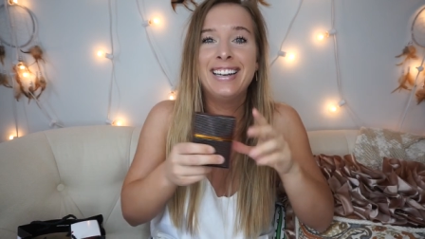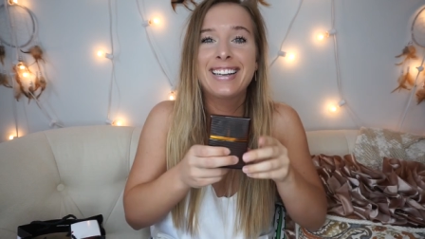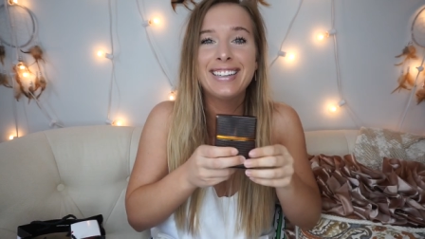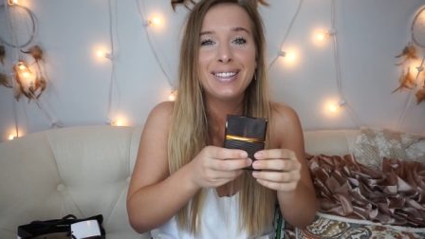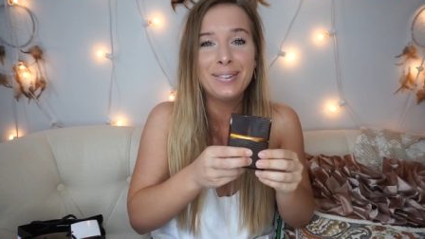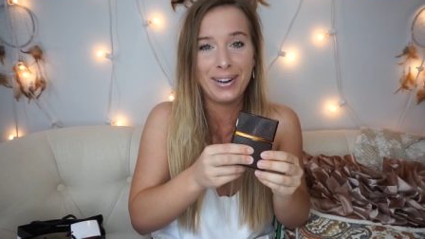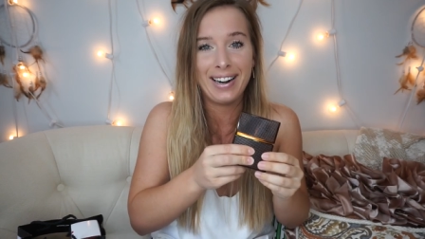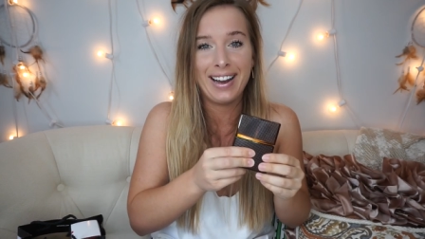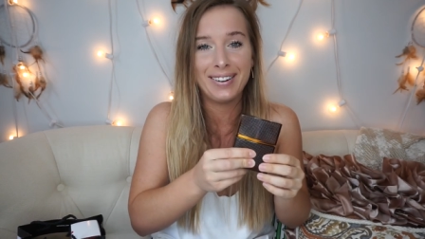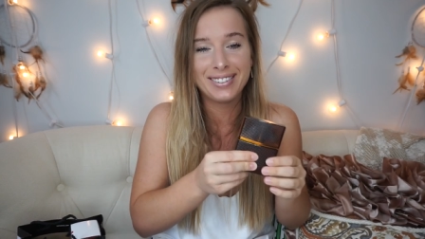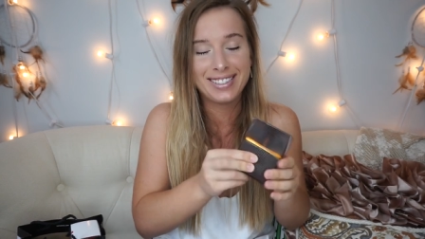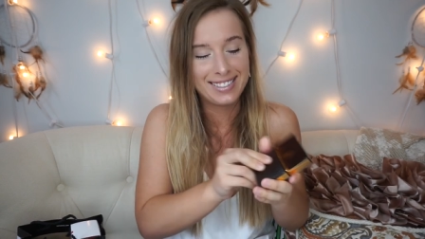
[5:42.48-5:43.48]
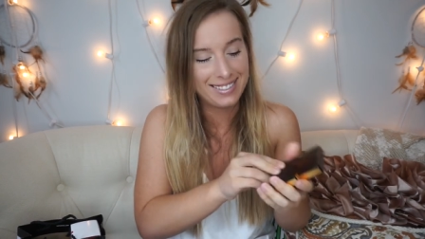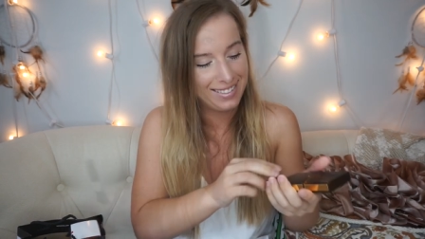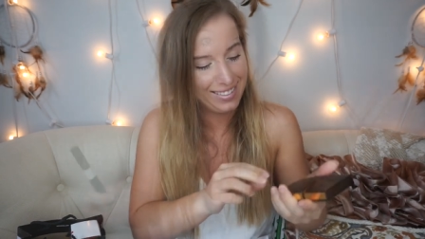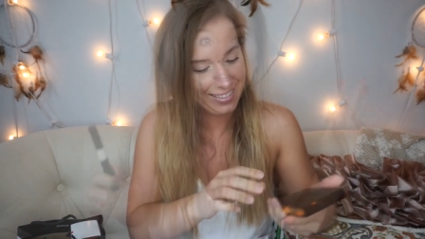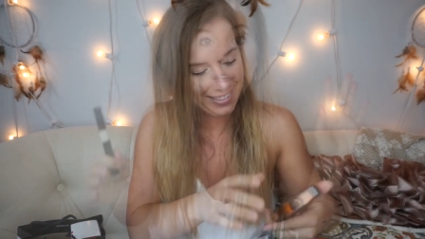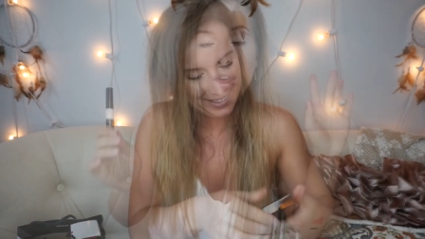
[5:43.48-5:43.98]
gonna get the one ounce
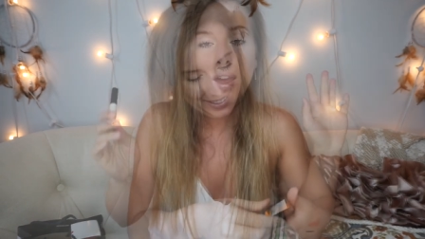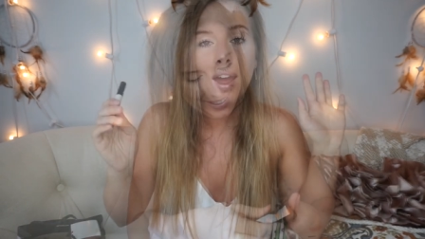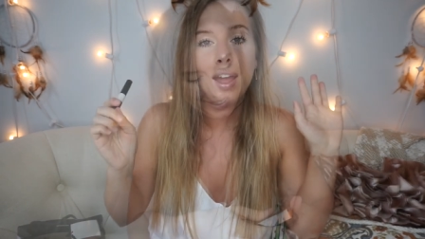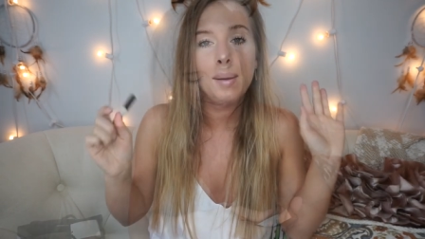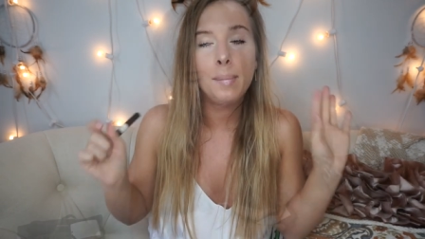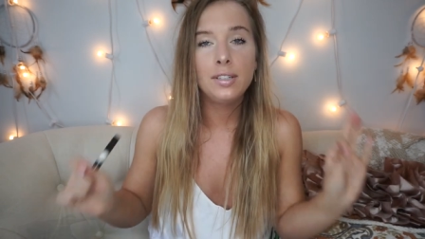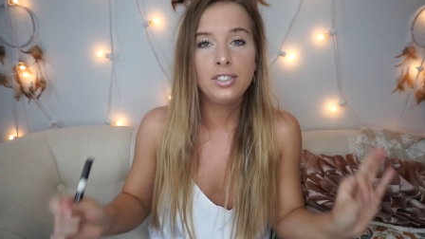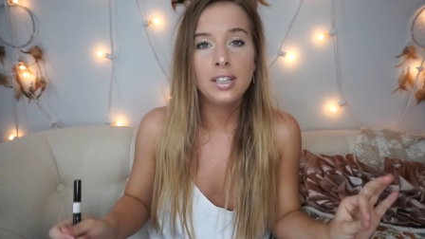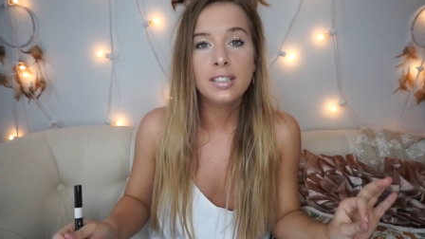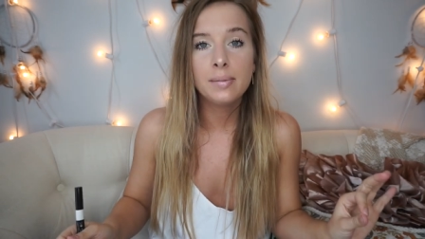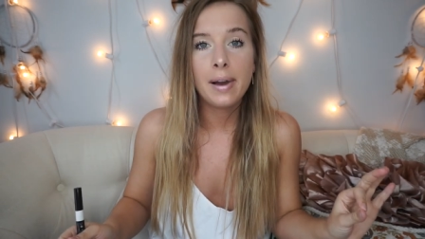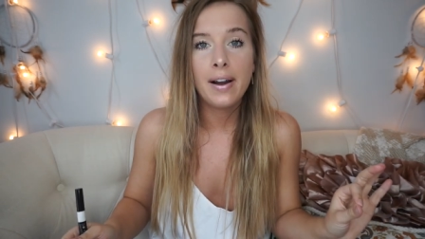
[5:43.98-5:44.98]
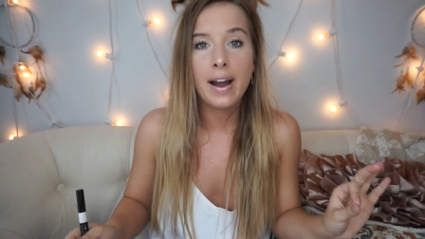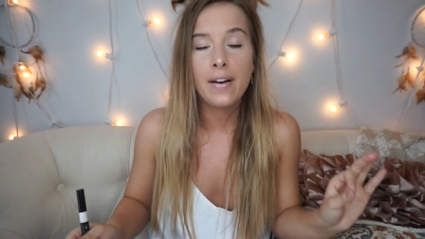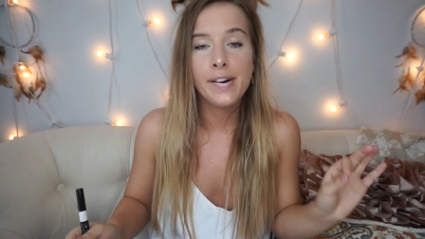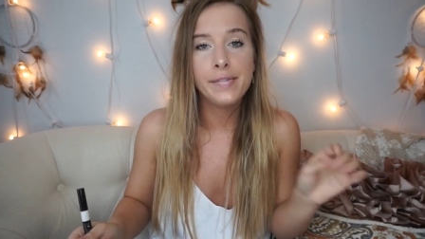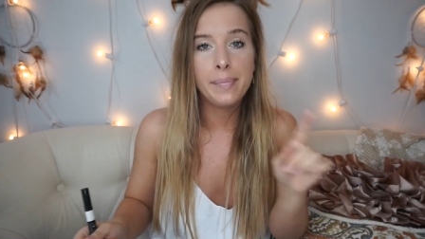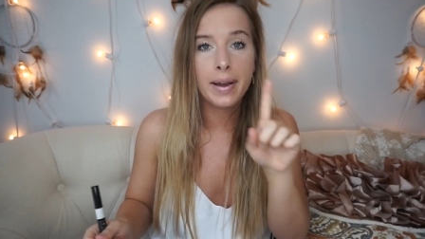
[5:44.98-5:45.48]
I am just about
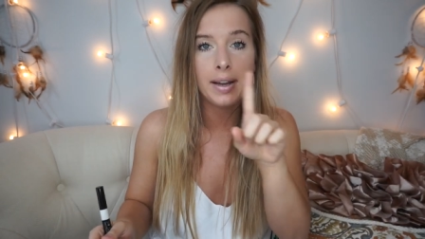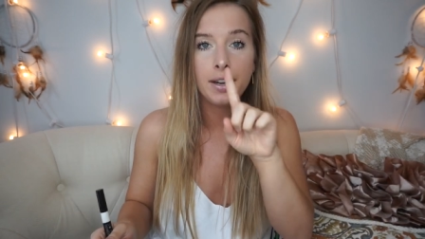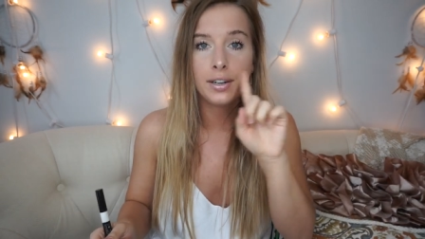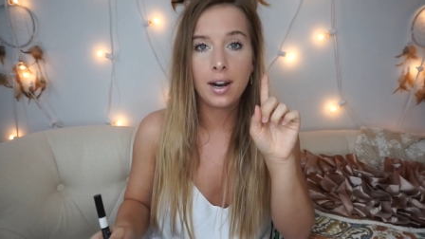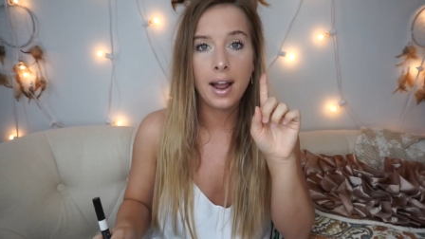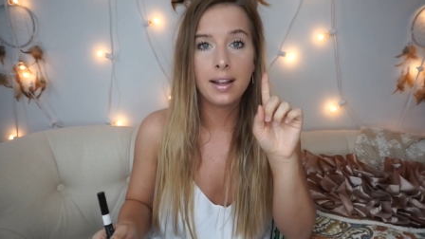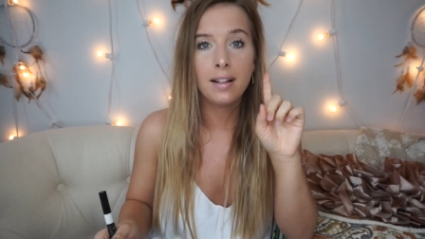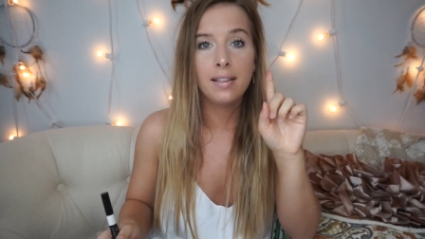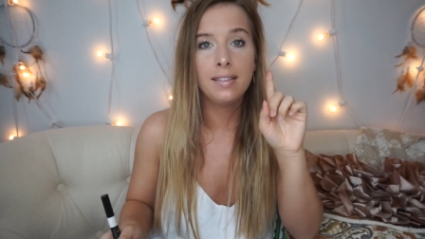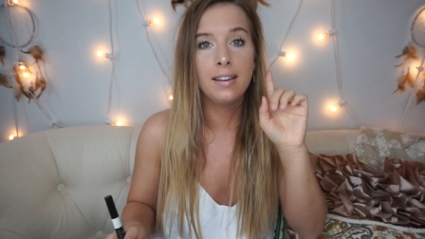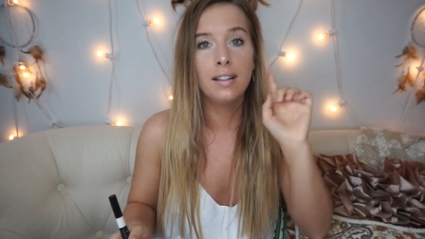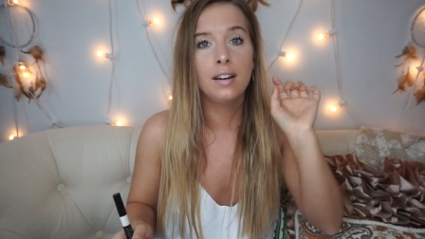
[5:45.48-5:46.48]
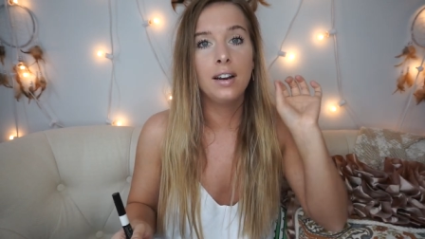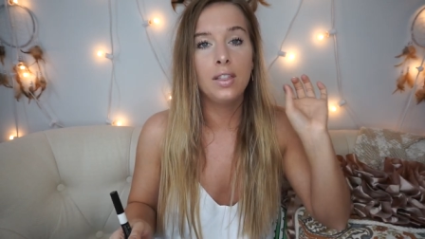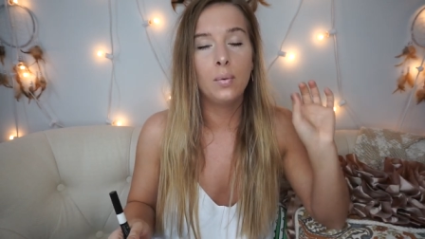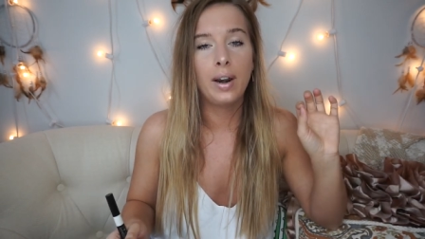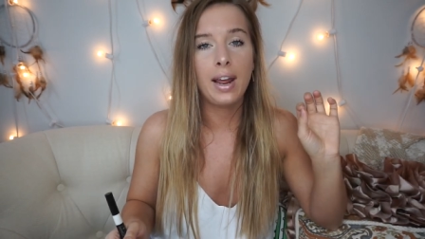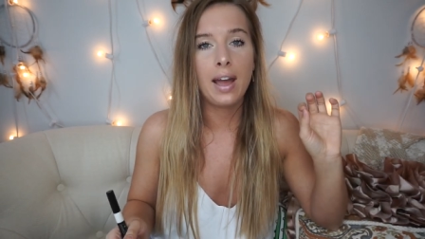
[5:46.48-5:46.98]
out of my under eye concealer and
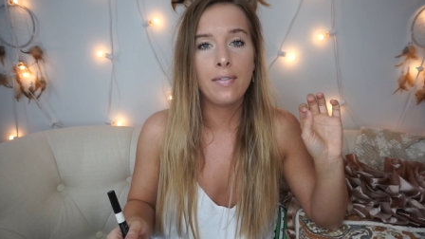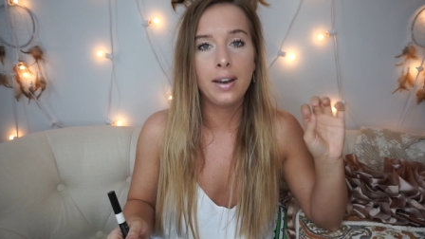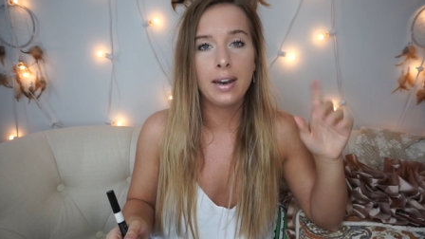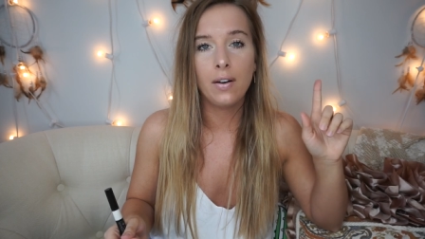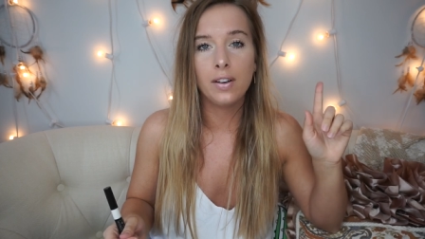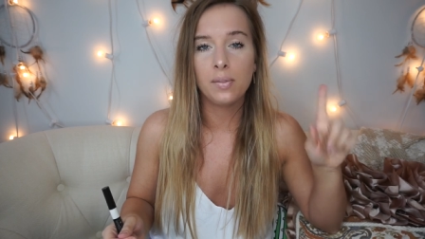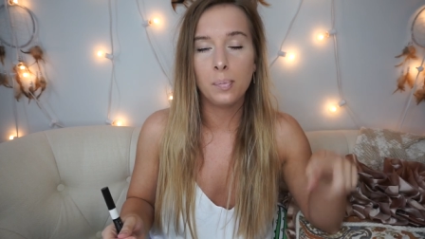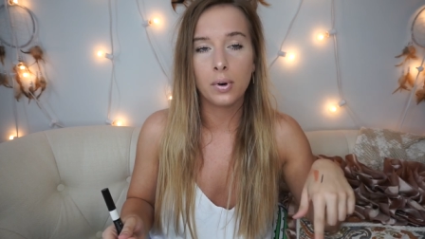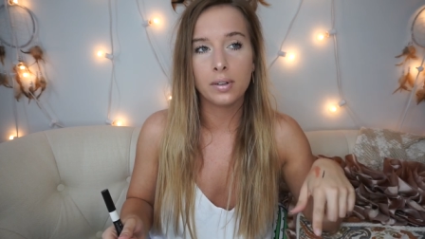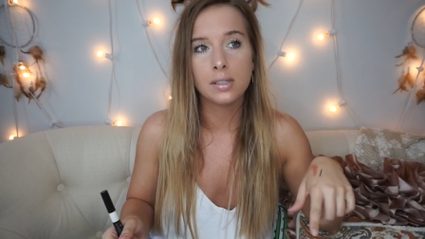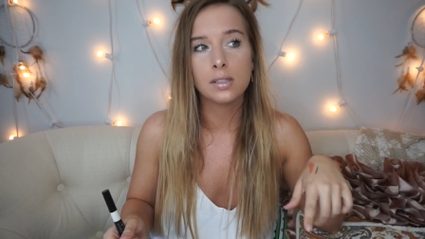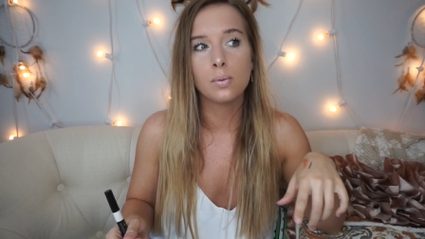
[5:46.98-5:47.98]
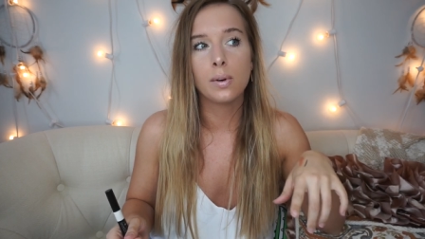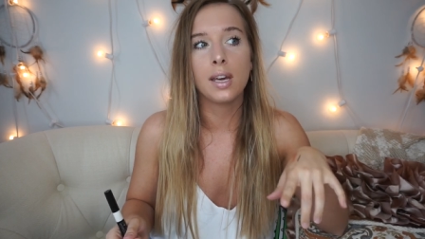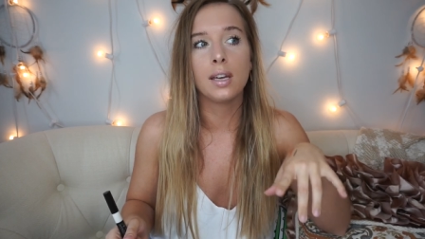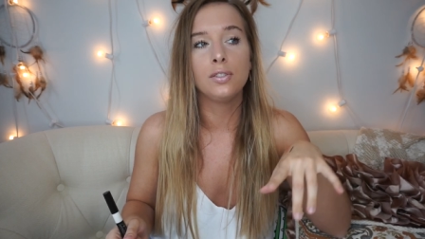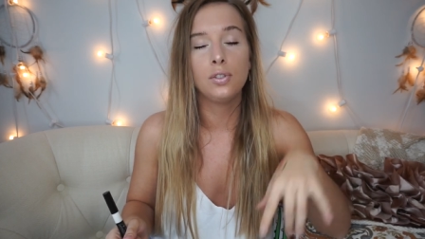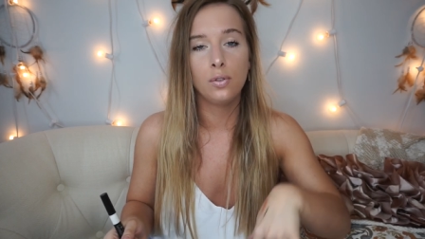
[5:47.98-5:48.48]
the one I have right now is Born This
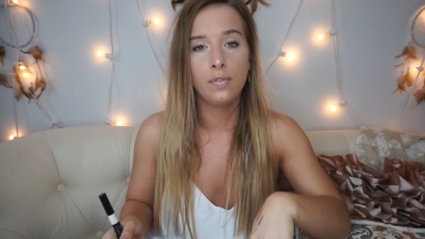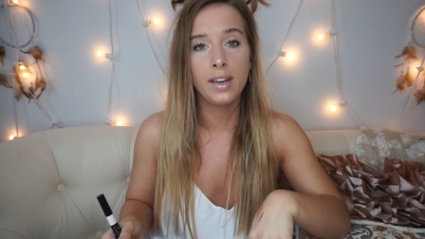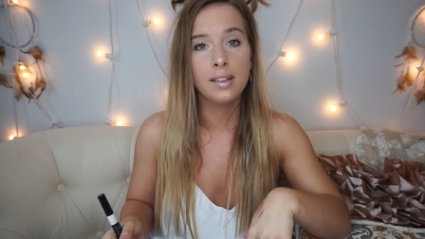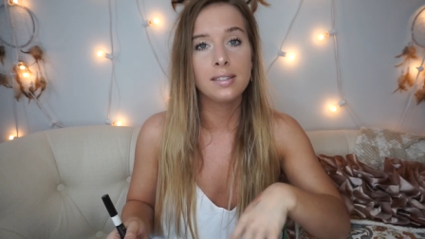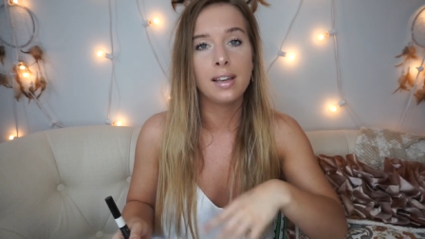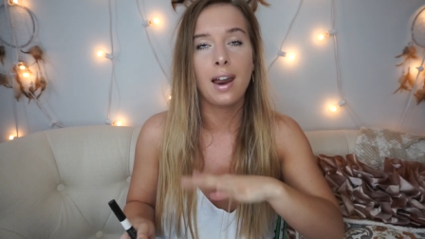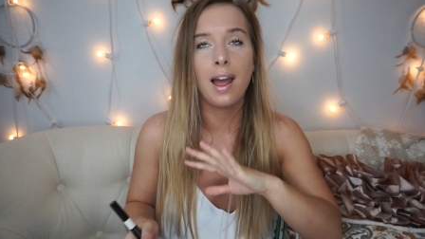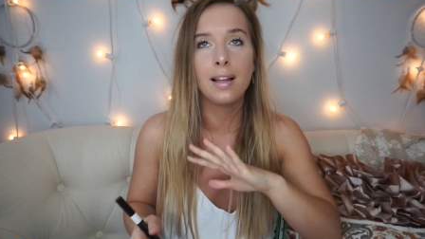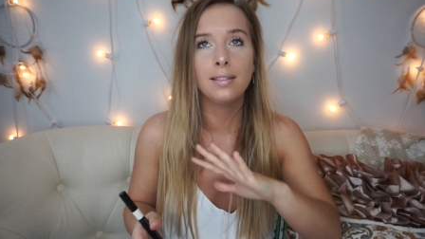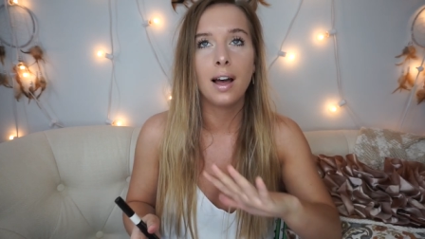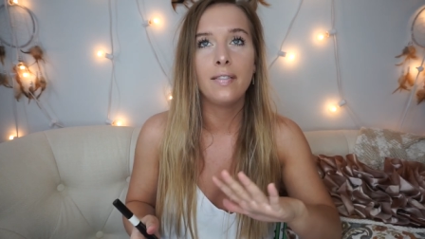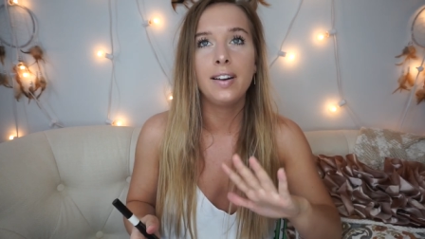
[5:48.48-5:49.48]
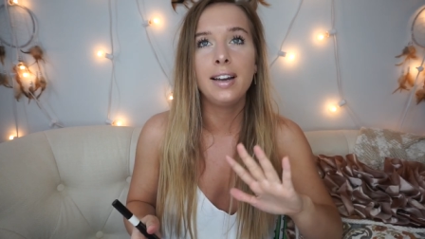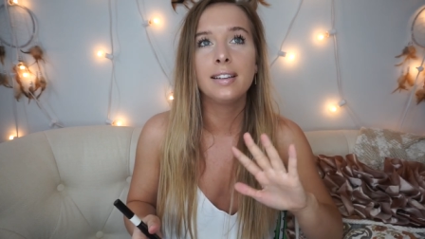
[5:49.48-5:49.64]
Way Too Faced and I love it.